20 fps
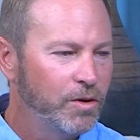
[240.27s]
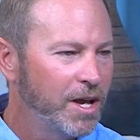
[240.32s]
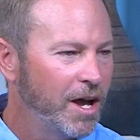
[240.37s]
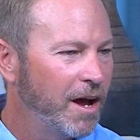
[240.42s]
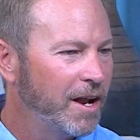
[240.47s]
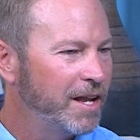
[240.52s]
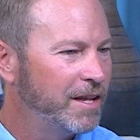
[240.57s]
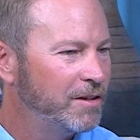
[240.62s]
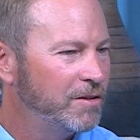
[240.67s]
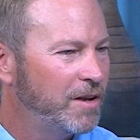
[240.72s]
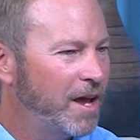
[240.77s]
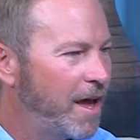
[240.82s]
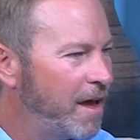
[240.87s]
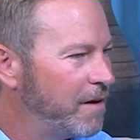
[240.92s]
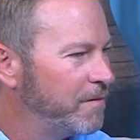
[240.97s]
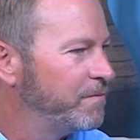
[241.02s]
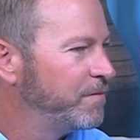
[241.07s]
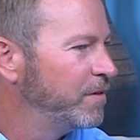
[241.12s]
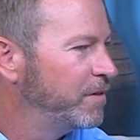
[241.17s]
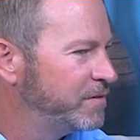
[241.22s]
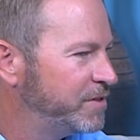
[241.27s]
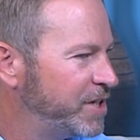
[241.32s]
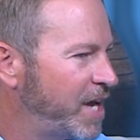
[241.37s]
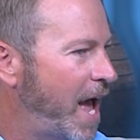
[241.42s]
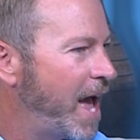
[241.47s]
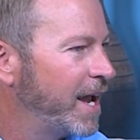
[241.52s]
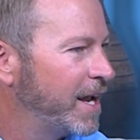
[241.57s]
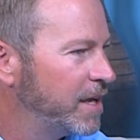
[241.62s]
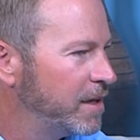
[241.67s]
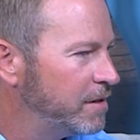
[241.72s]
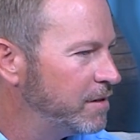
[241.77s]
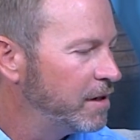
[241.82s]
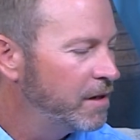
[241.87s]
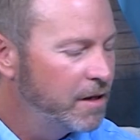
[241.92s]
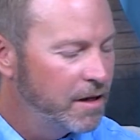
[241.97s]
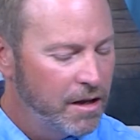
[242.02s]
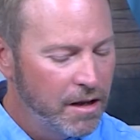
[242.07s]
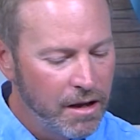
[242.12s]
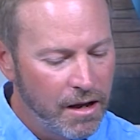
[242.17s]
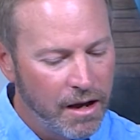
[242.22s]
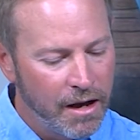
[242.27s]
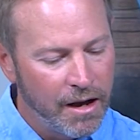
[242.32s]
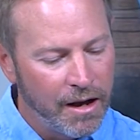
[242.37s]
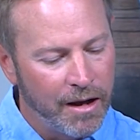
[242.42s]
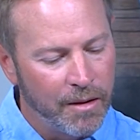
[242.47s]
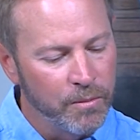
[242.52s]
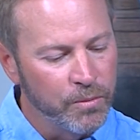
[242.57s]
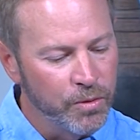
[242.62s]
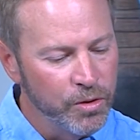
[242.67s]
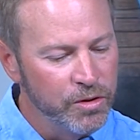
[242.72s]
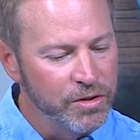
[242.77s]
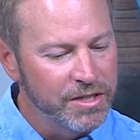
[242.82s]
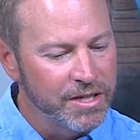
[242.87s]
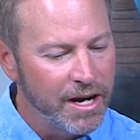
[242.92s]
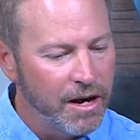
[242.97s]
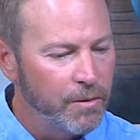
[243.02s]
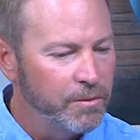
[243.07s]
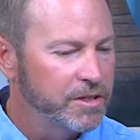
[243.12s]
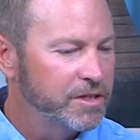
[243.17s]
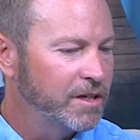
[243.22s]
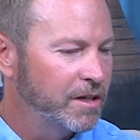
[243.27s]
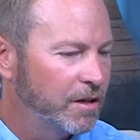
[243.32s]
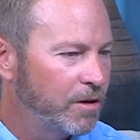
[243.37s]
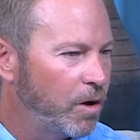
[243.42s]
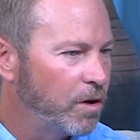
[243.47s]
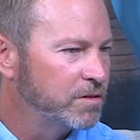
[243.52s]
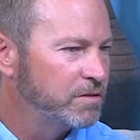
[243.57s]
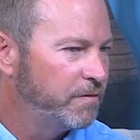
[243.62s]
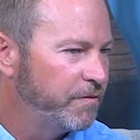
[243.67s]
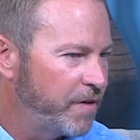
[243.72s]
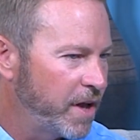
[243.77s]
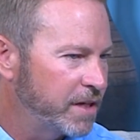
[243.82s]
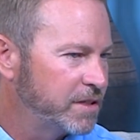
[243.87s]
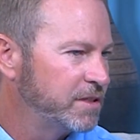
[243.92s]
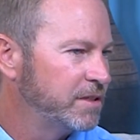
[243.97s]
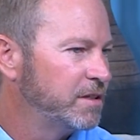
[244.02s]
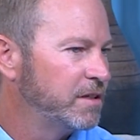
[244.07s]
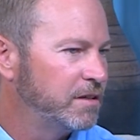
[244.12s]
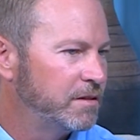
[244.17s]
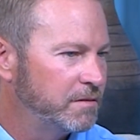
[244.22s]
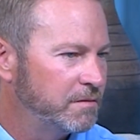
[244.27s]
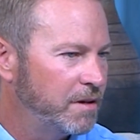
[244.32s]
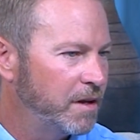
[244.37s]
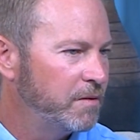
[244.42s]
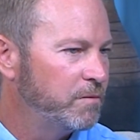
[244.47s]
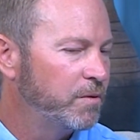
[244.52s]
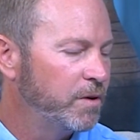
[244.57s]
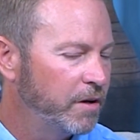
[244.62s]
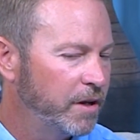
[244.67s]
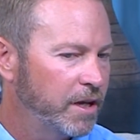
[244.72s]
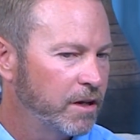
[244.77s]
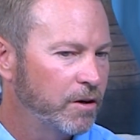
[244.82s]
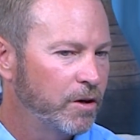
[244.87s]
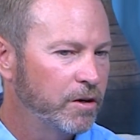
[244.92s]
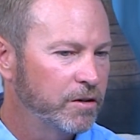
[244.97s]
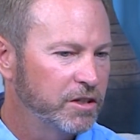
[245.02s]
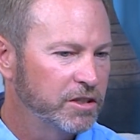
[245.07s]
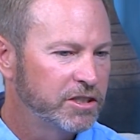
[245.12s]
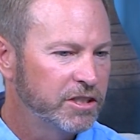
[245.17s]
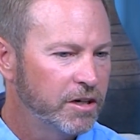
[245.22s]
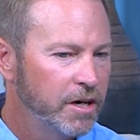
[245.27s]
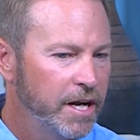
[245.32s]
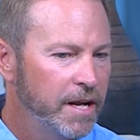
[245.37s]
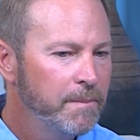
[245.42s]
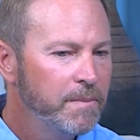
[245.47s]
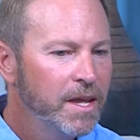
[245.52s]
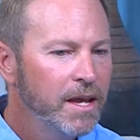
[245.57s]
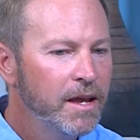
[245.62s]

you cut it, you'd have jagged um, roots there, which can cause infection and, and really can hurt the tree